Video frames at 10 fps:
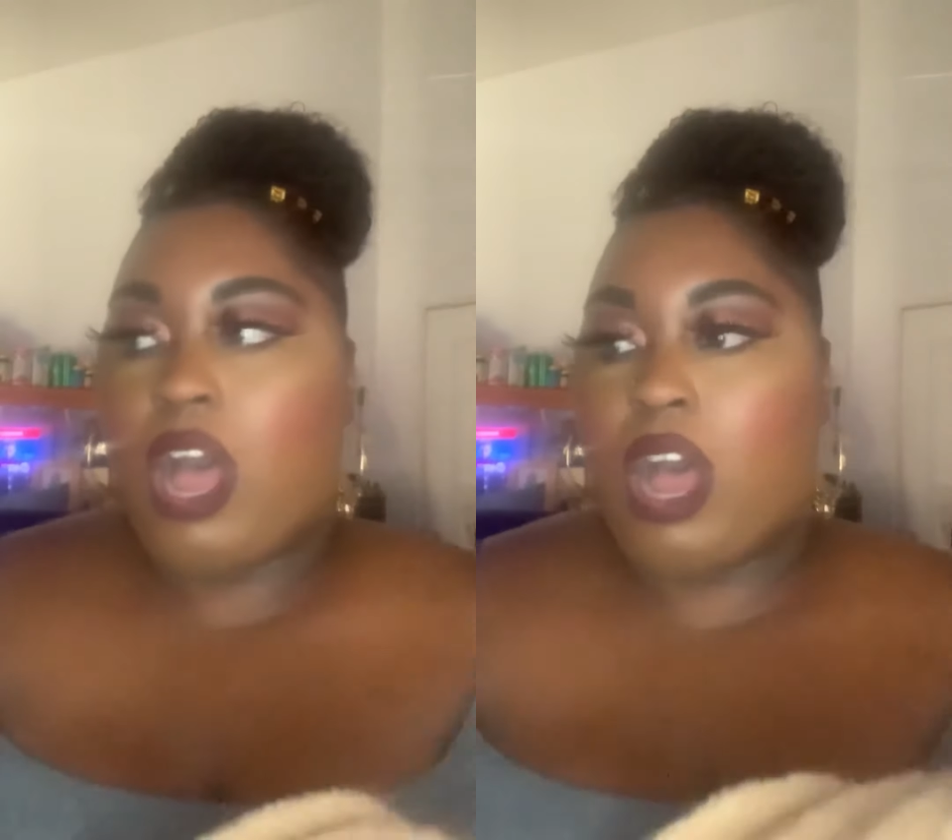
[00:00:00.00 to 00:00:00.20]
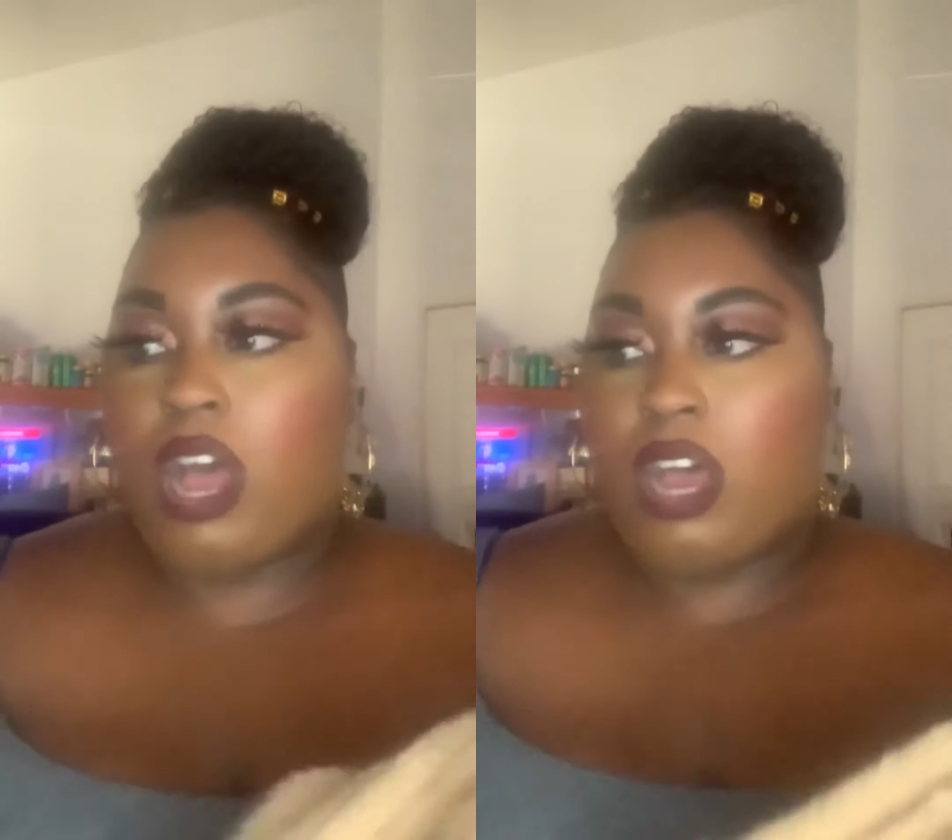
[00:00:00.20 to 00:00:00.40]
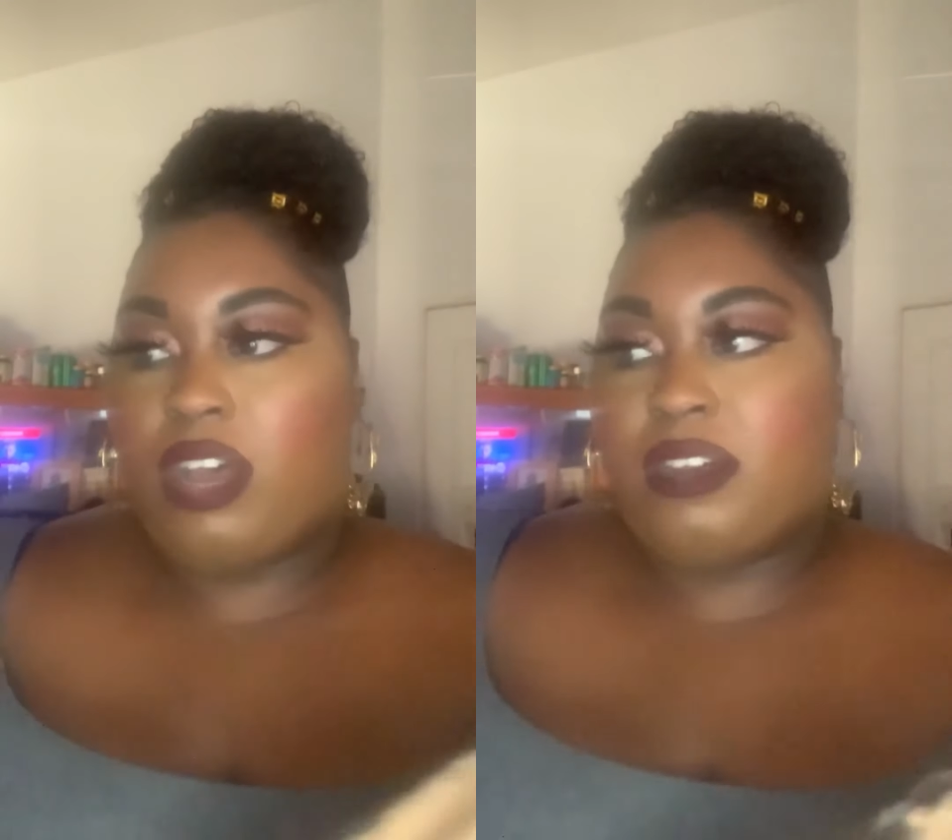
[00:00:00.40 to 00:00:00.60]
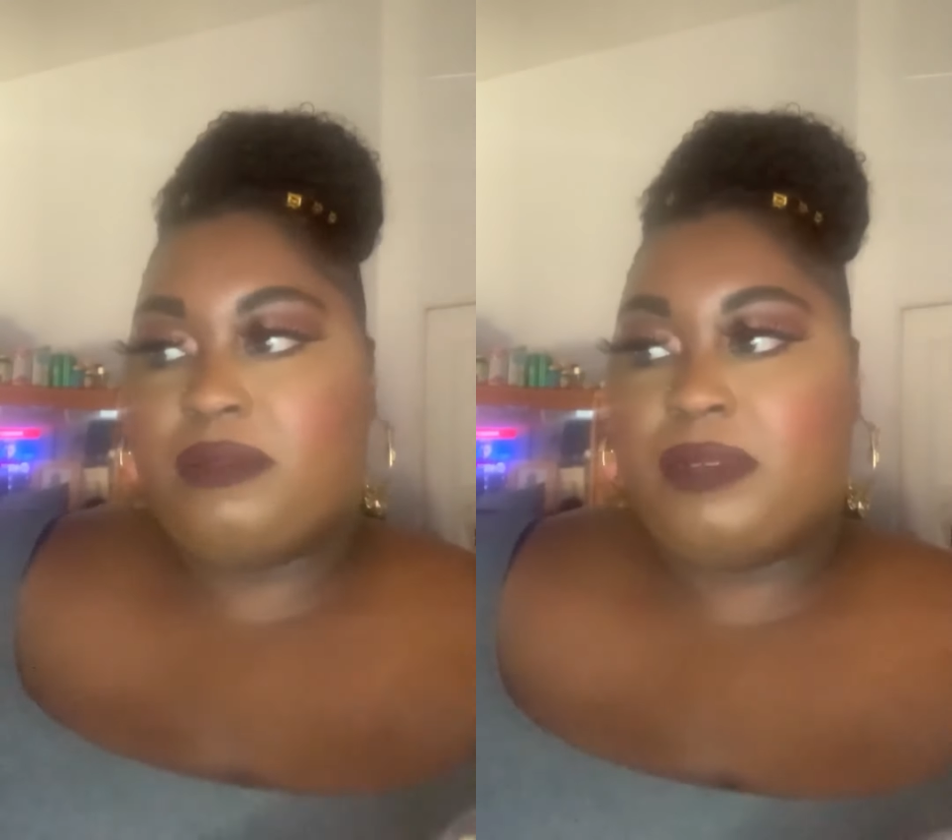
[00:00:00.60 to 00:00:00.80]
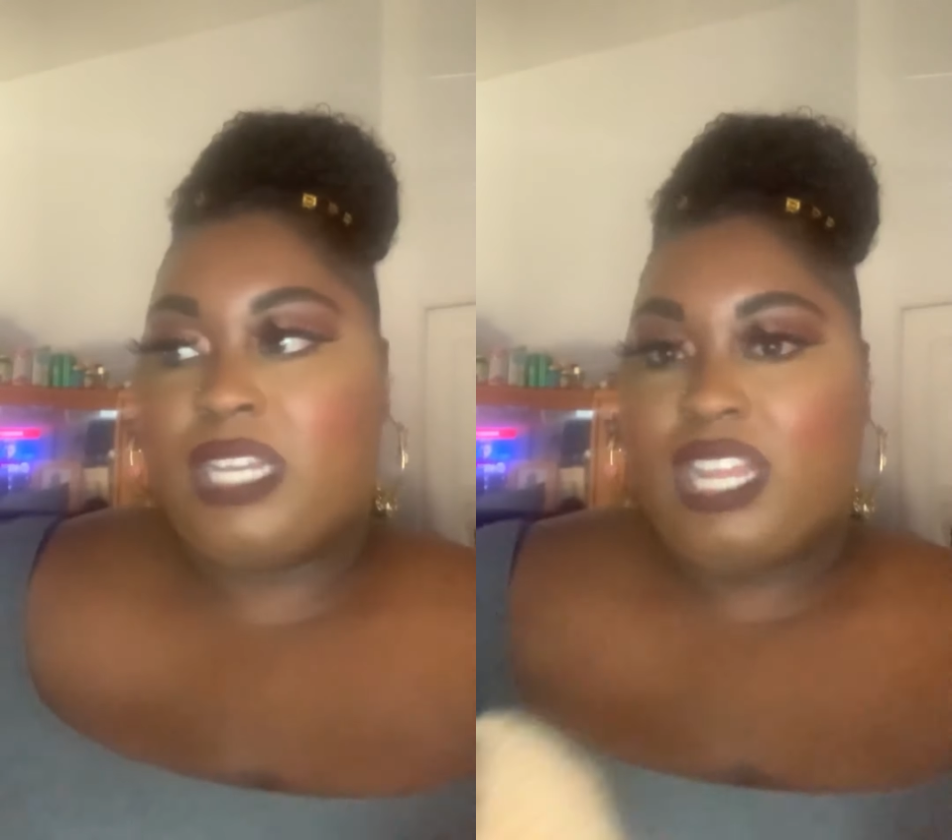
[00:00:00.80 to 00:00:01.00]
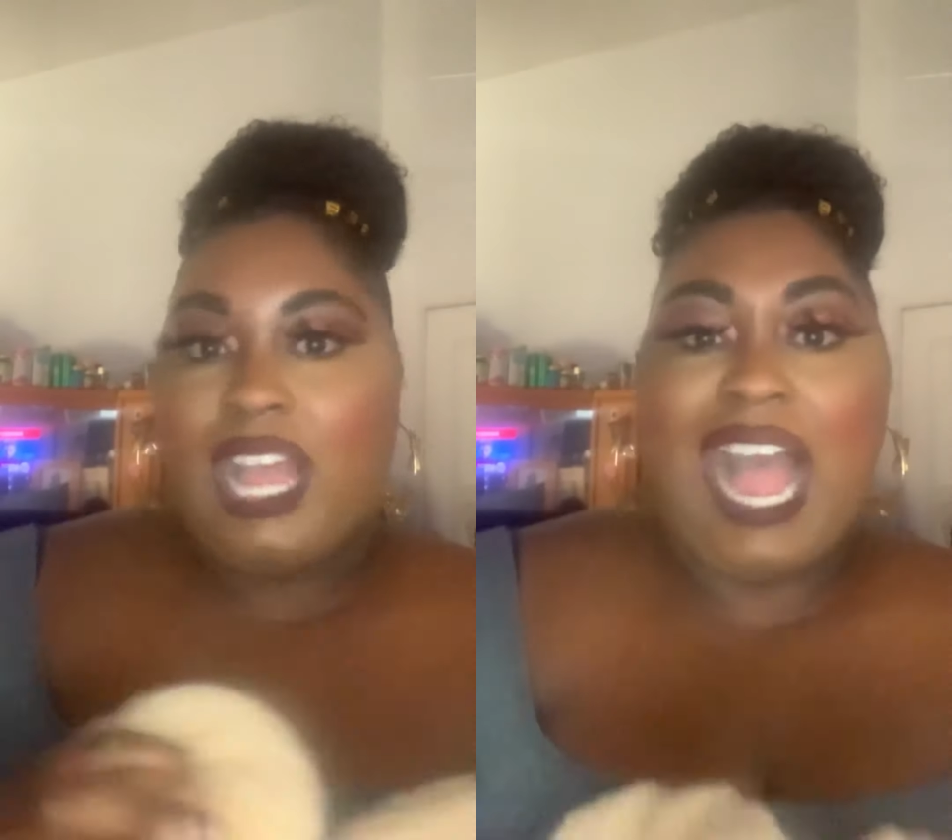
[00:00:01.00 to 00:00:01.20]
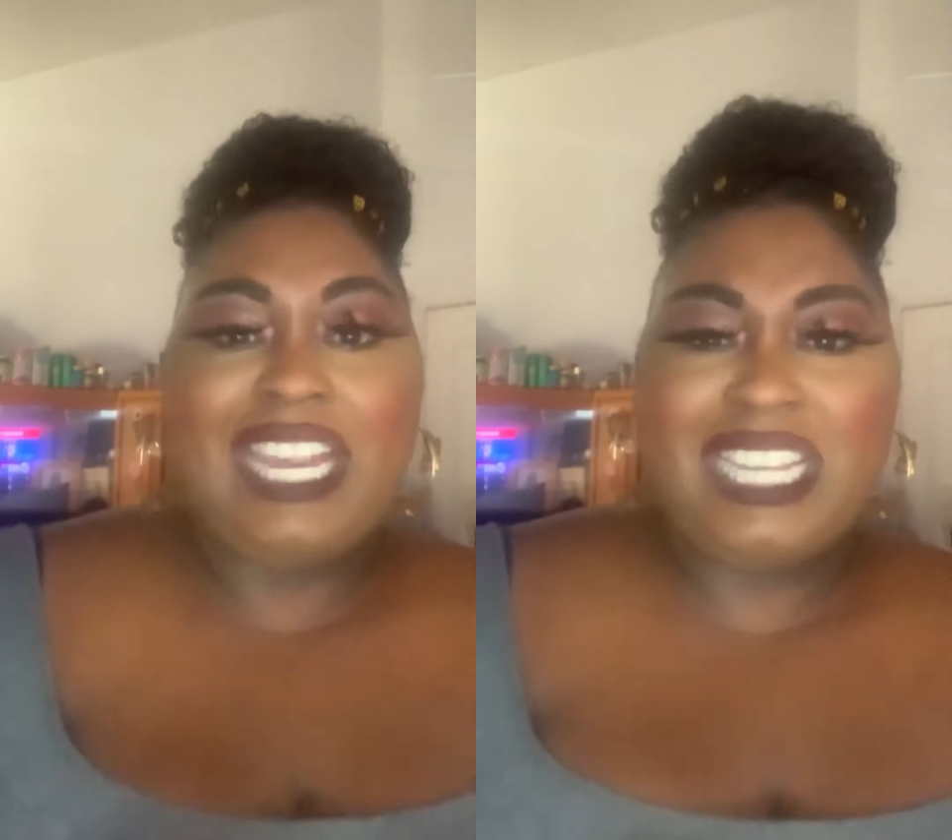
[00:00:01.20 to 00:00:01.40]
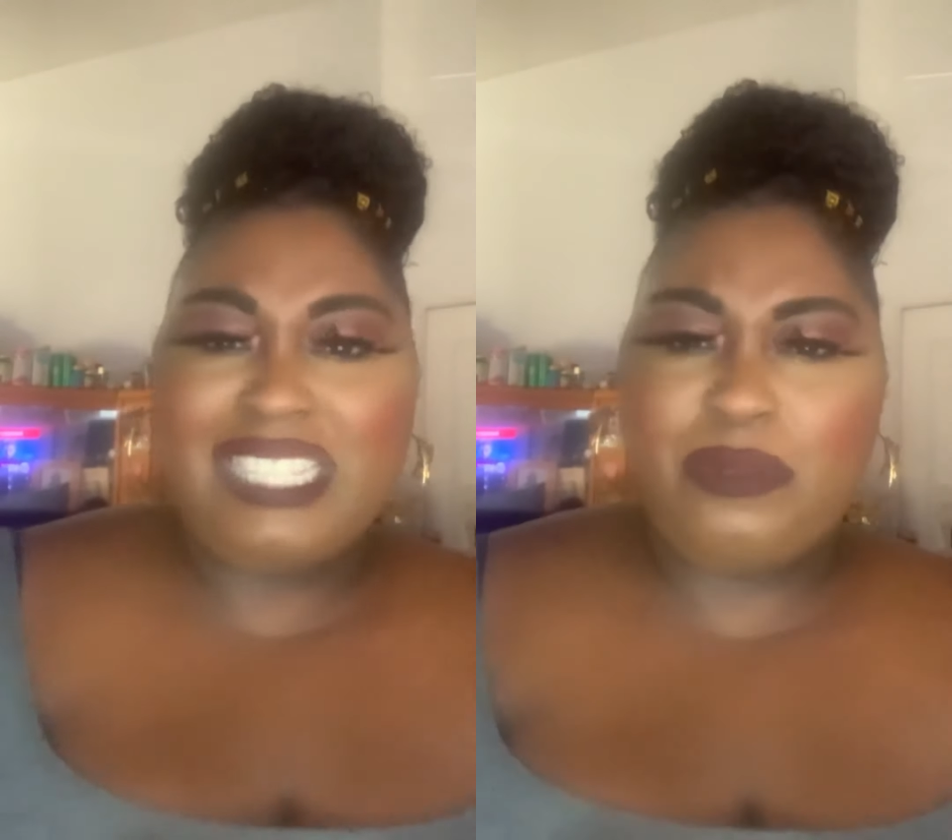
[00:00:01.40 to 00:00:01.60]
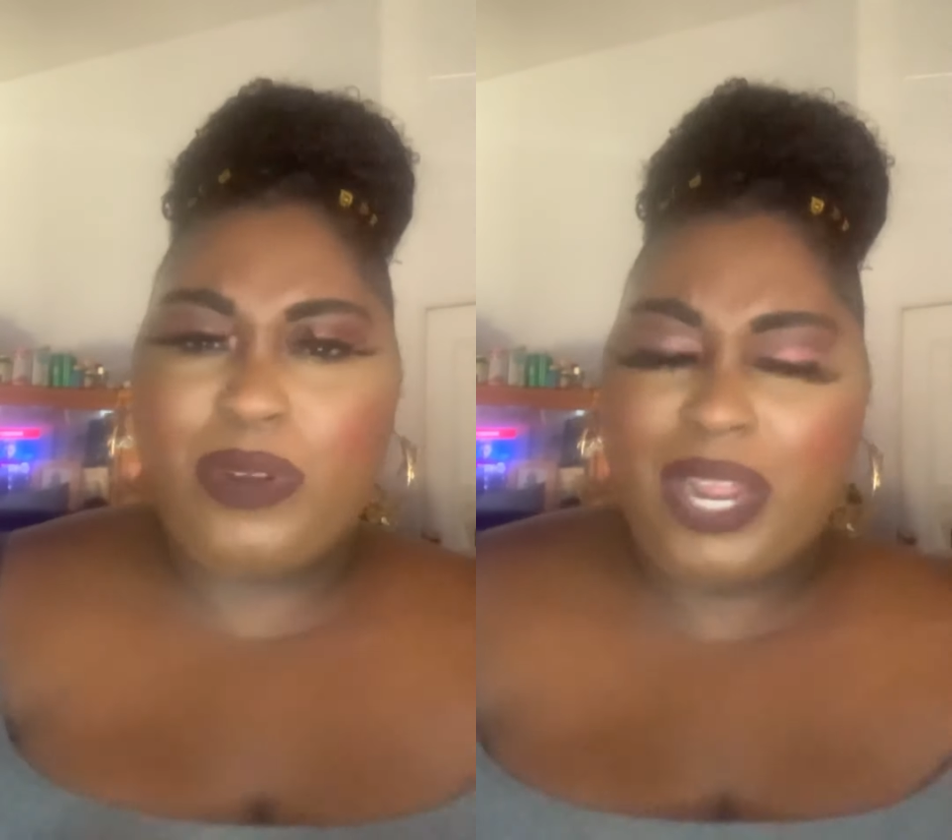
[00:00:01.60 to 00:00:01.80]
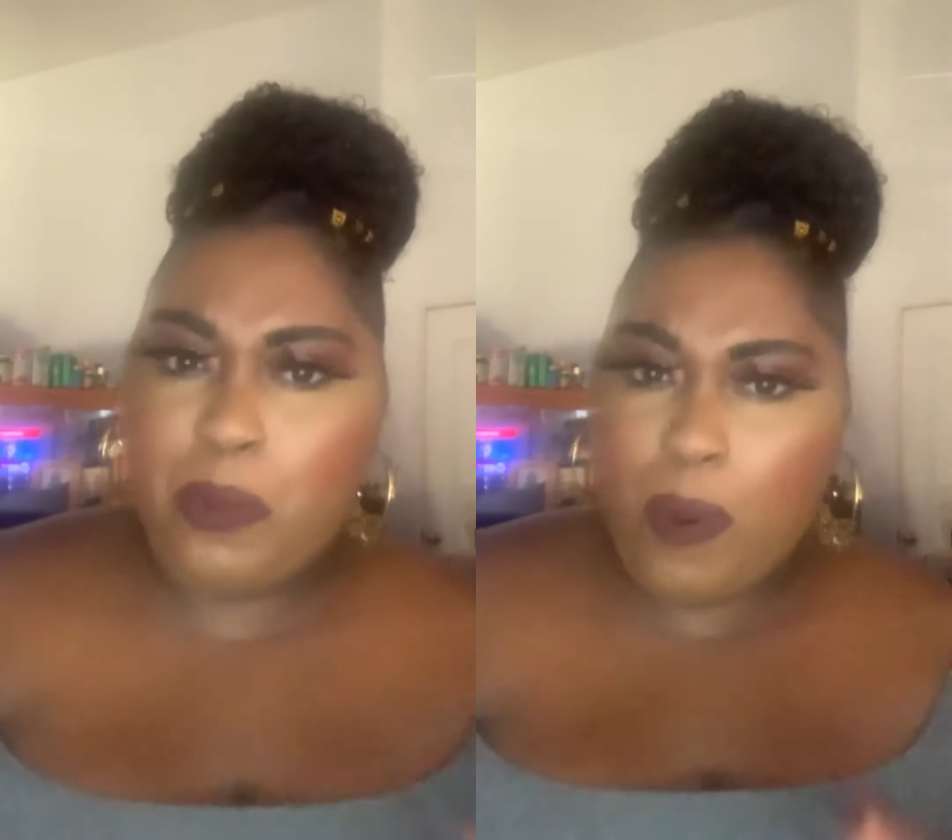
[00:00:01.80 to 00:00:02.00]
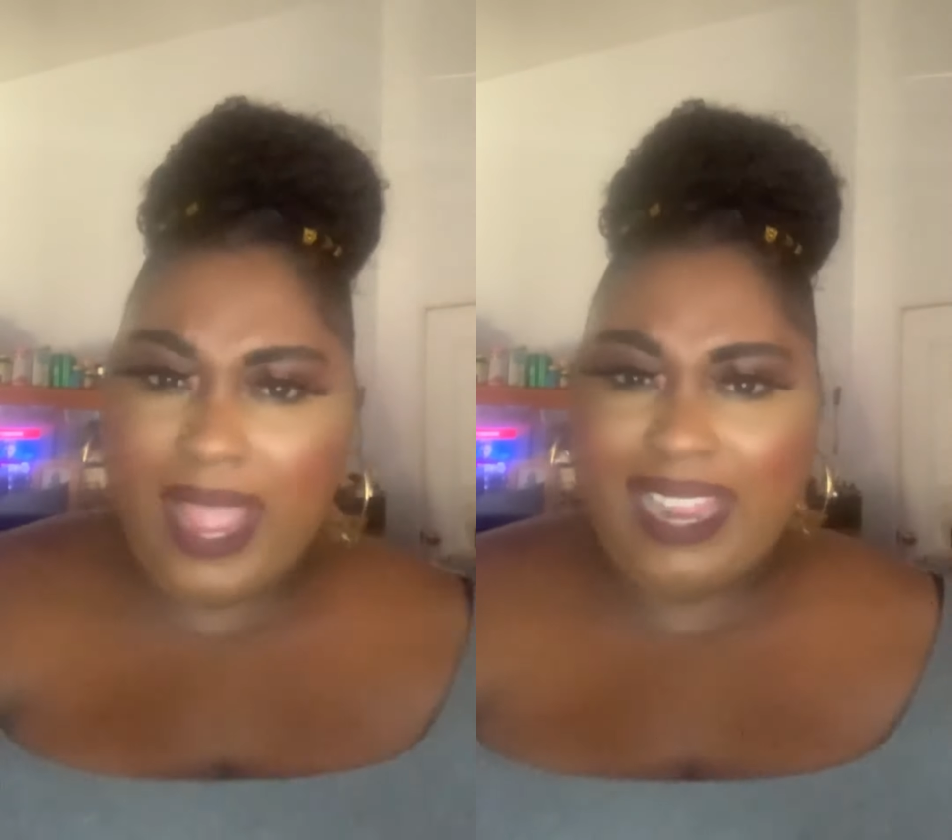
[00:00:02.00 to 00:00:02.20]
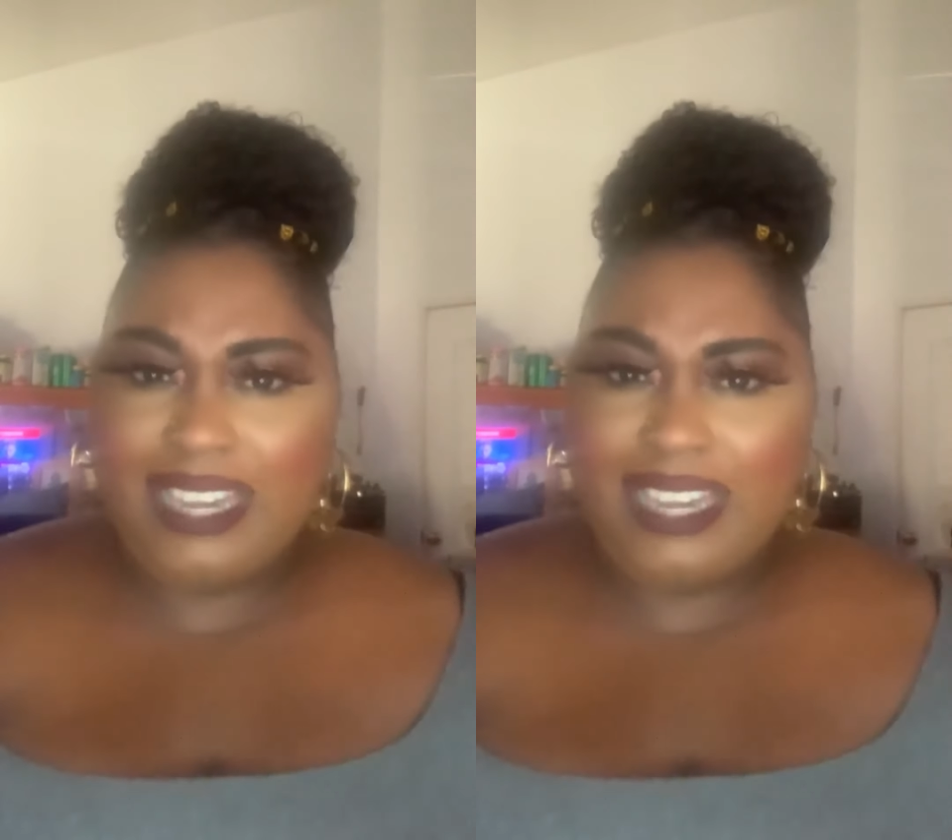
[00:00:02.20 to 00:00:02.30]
Um, I didn't when I went.